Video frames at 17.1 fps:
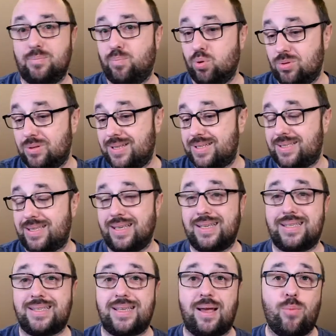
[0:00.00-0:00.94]
put this
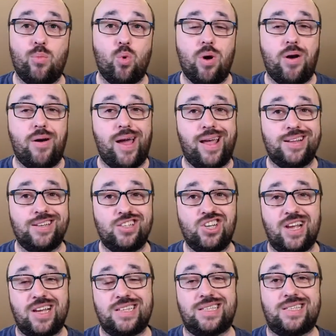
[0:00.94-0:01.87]
thing somewhere and
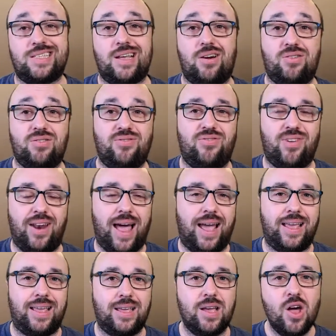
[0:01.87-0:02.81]
just start
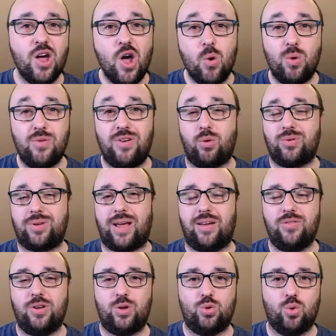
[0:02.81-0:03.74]
flying without
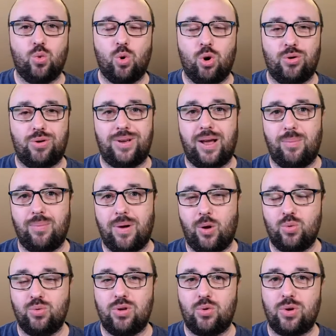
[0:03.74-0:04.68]
having to worry
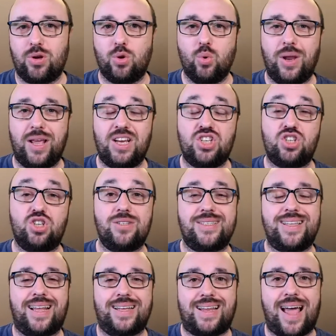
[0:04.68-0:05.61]
about the
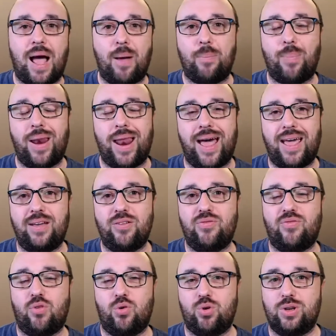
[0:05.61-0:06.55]
regulations that apply
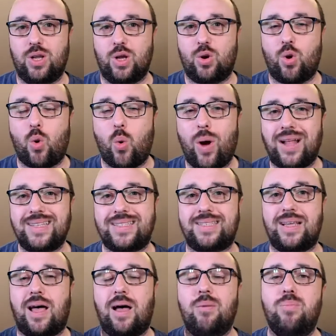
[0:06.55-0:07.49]
for the
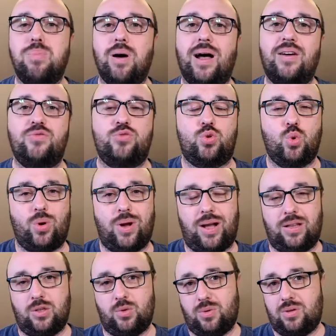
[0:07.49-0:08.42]
quads above
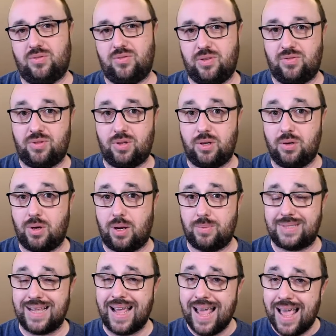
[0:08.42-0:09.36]
250
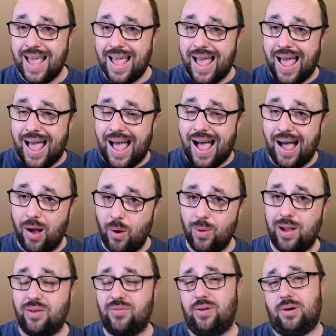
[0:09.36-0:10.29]
grams.
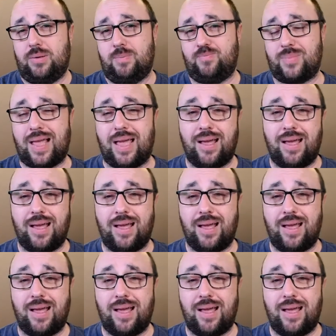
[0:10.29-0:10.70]
However,